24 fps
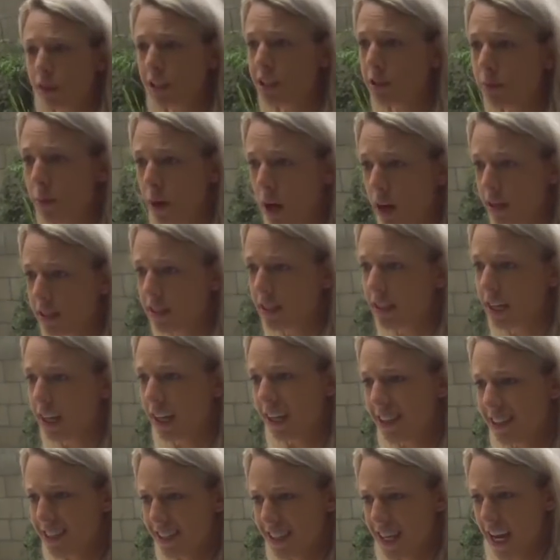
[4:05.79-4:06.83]
response to
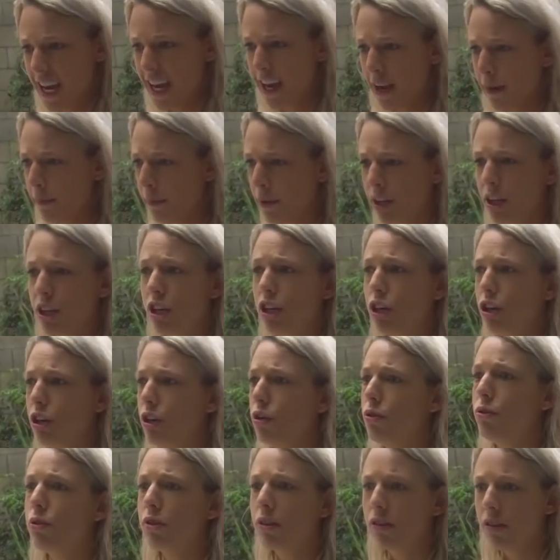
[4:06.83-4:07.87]
his name.
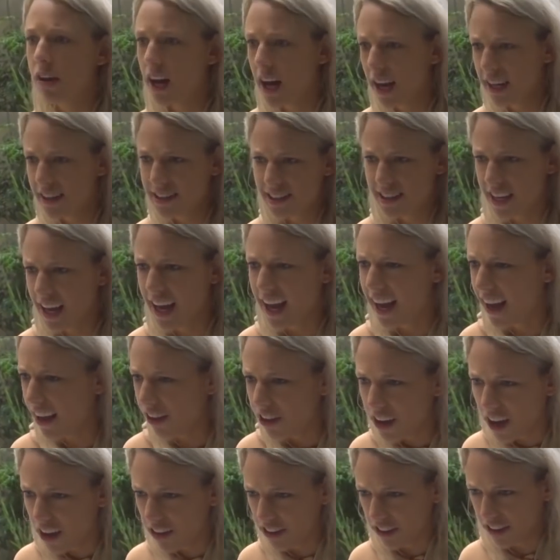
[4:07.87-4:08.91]
Utilize the
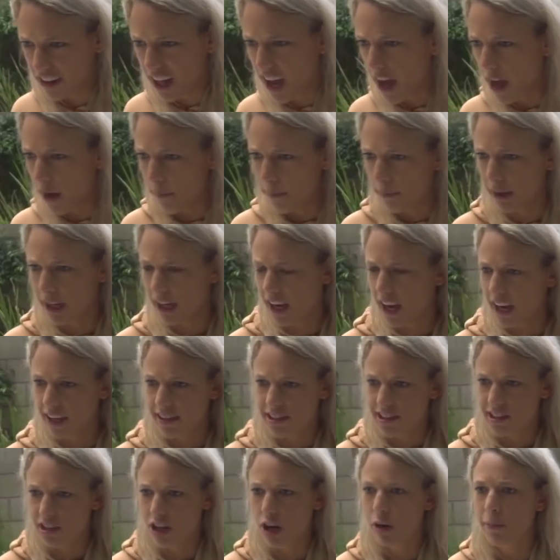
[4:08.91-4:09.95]
hell out of that,
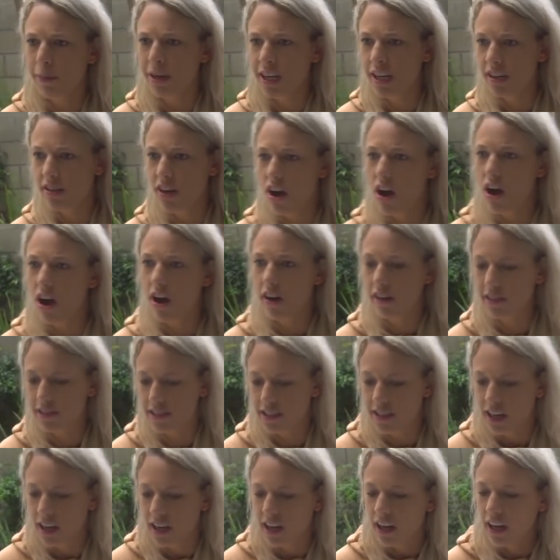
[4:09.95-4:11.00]
because so many dogs,
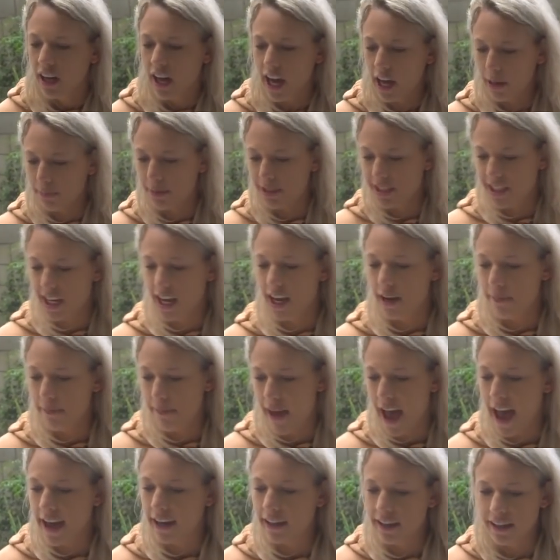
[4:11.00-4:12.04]
I'd be saying
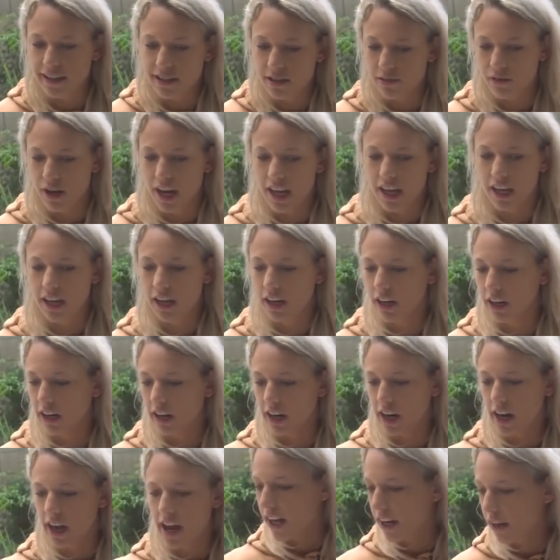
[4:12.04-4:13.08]
Magnus right
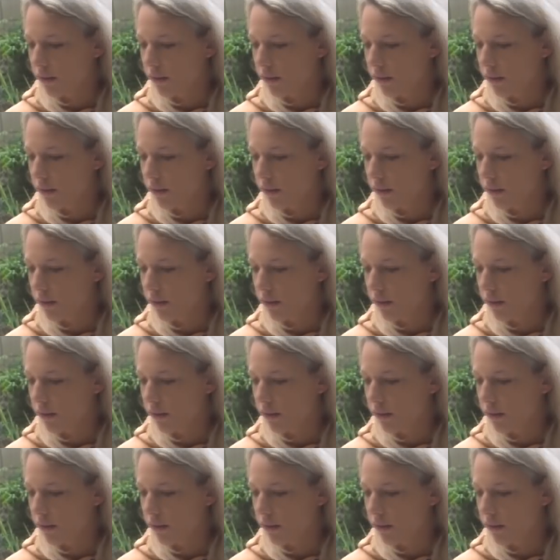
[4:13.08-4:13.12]
here